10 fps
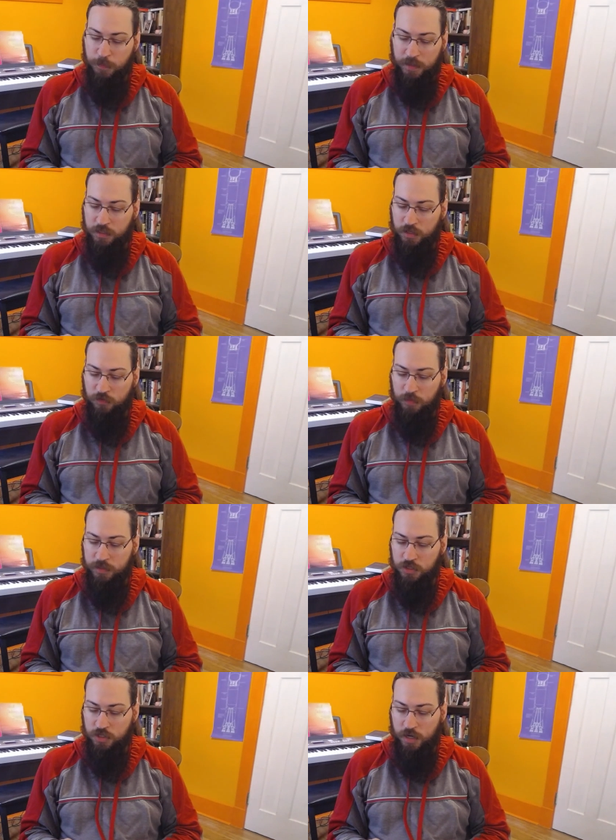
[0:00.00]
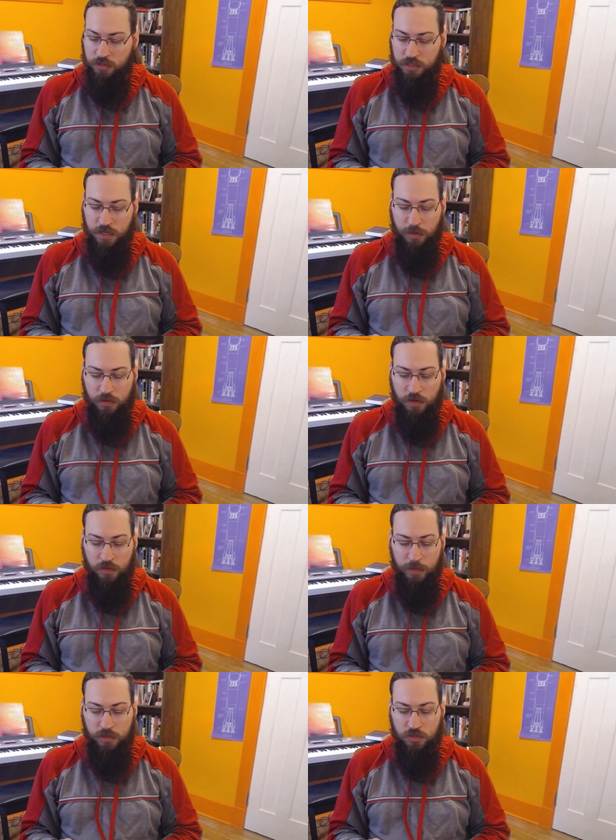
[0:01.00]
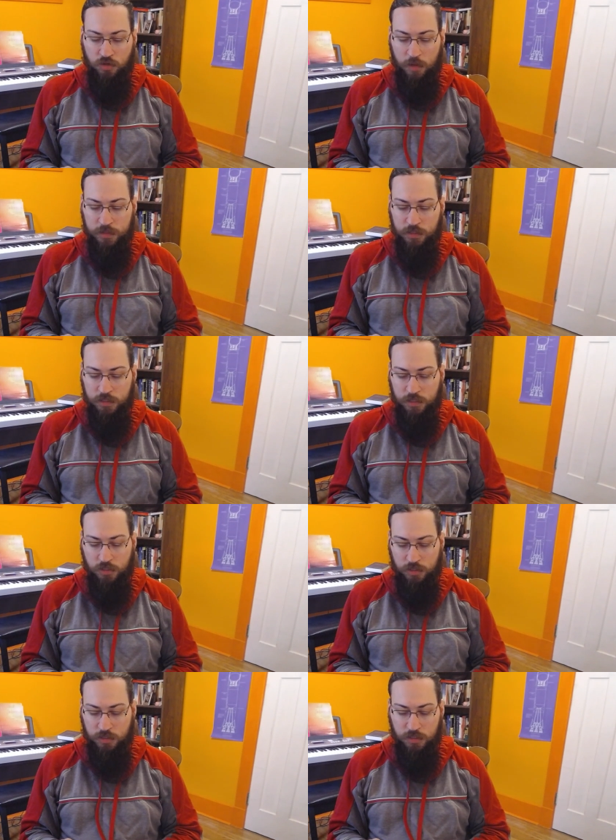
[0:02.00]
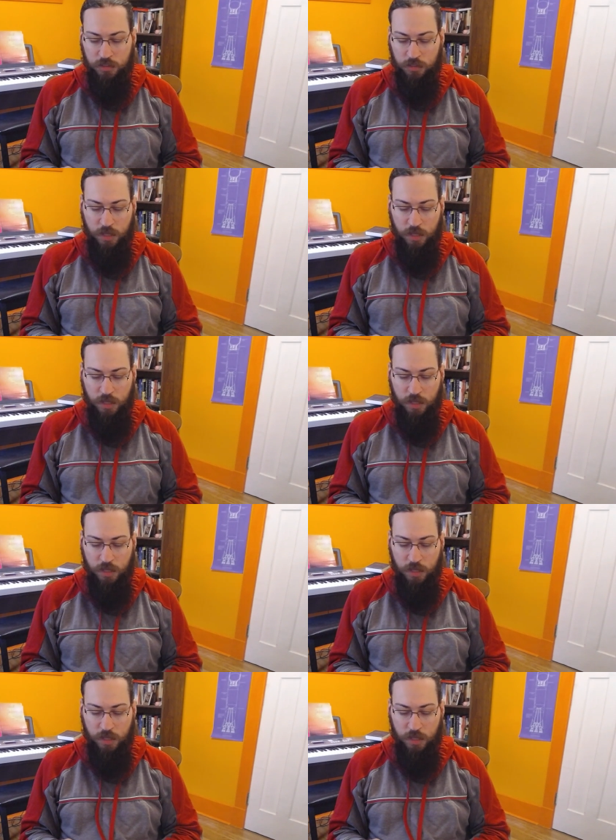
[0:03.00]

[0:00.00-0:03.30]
a spectator from his chair to take part in other men's dramas and decisions until